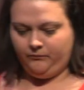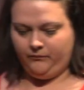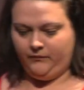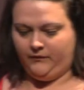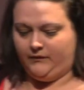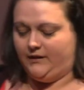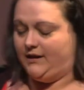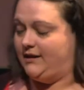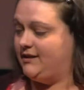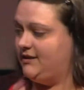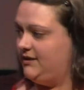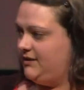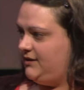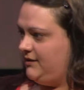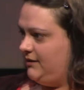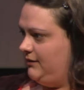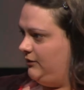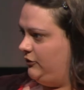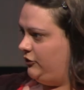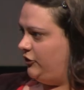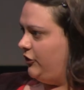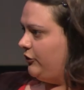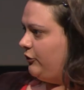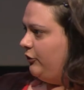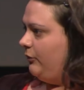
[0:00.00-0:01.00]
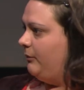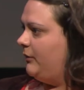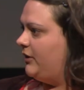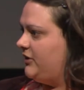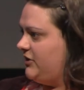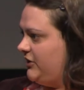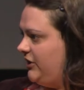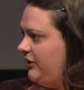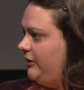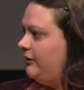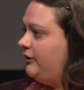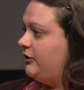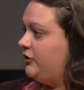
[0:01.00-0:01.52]
this
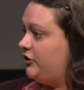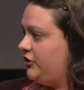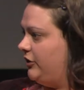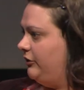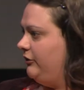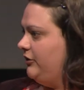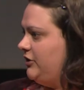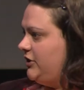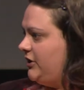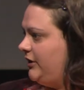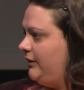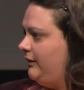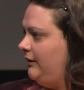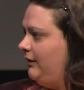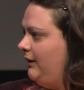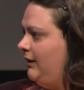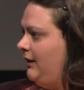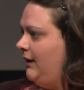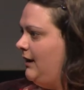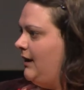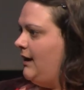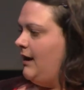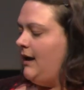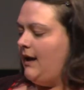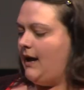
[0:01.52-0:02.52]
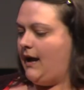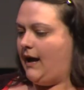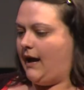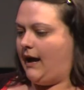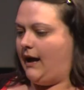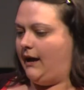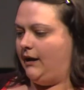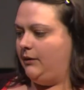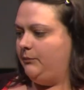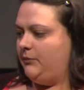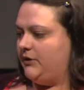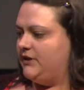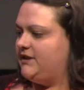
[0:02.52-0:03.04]
neuromuscular junction,
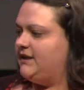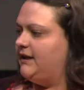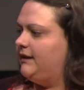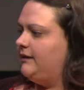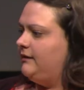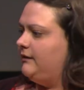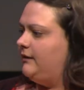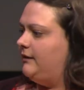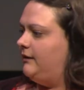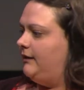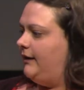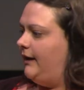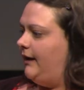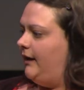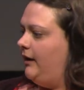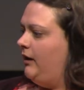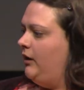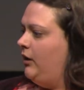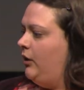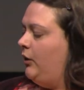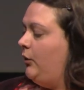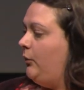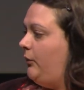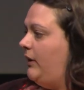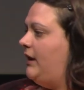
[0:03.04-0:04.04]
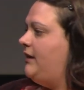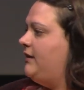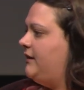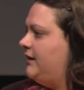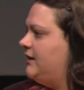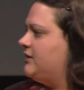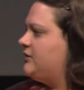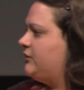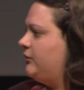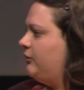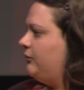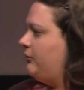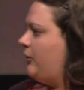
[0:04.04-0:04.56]
and particularly when
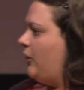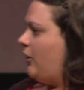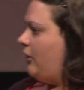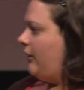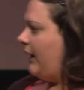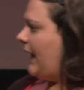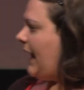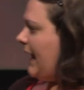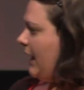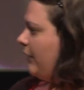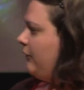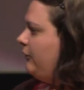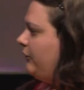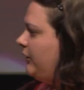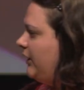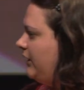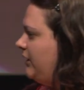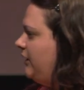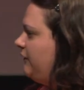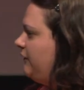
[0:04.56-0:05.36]
things go wrong, how can you